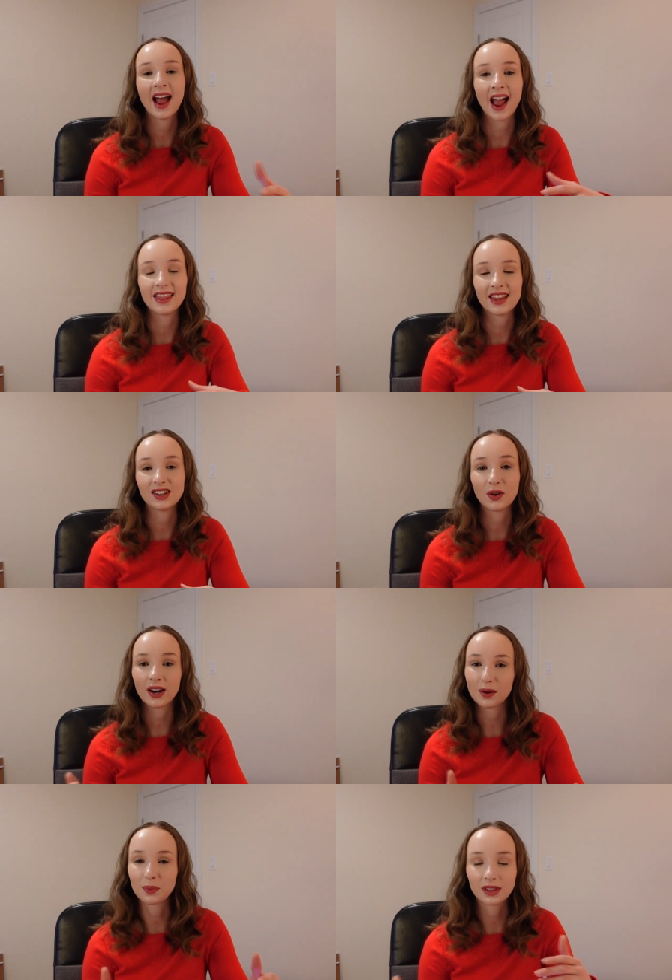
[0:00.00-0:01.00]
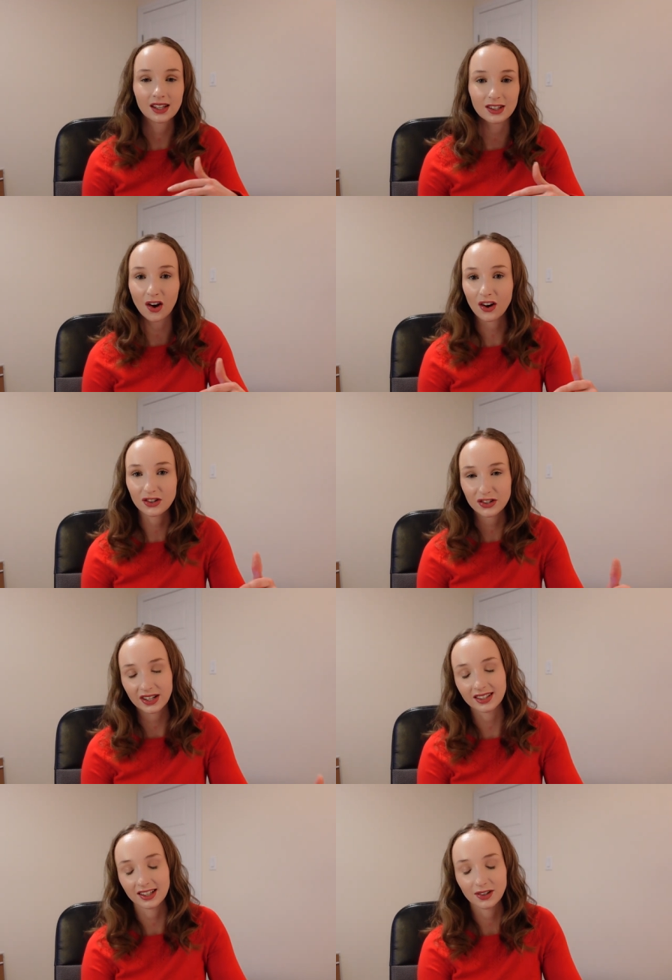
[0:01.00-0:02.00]
And then you end up with these
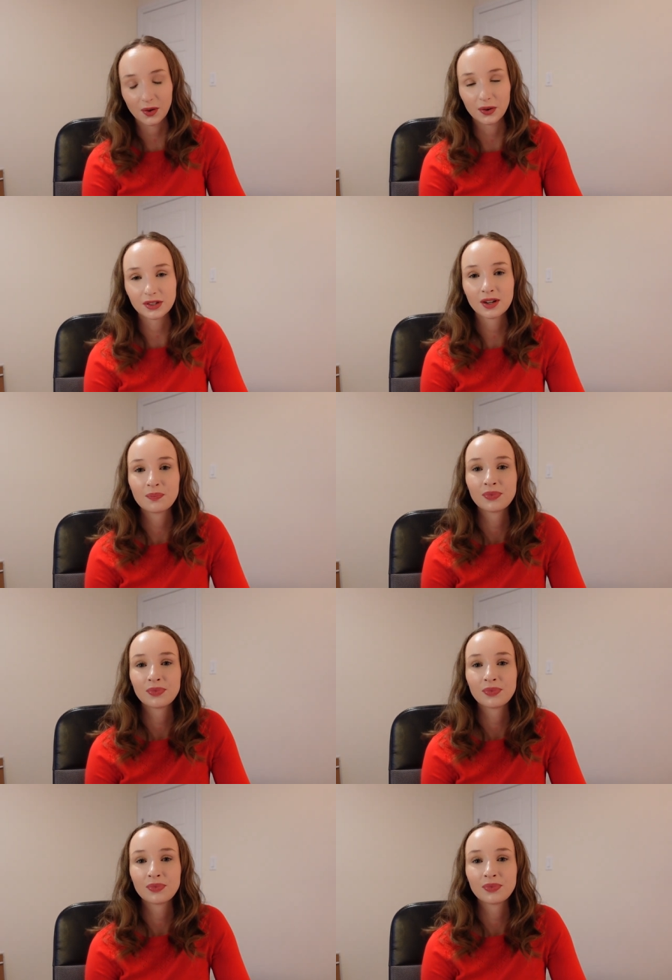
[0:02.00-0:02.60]
contradicting goals.